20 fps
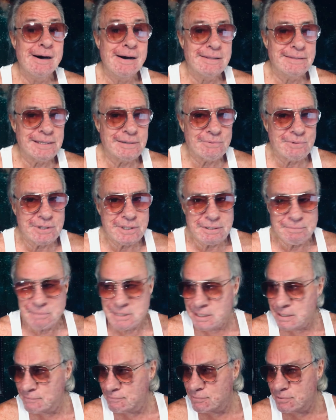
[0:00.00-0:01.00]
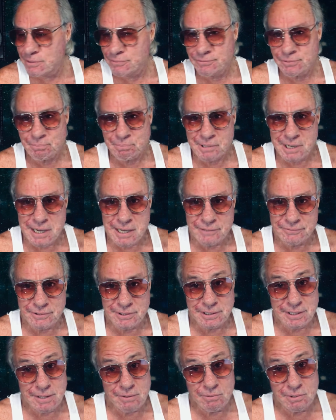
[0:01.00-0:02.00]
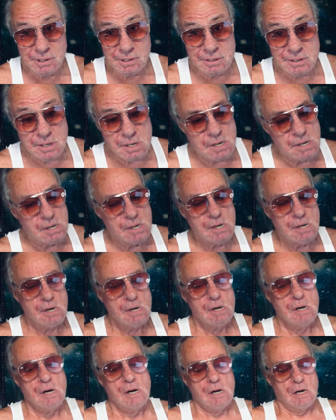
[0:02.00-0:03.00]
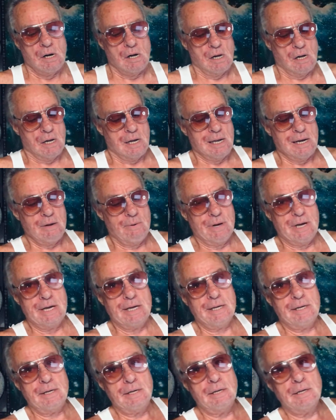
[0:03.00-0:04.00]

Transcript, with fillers: I think we're going to be in for a surprise on that one. Anyway,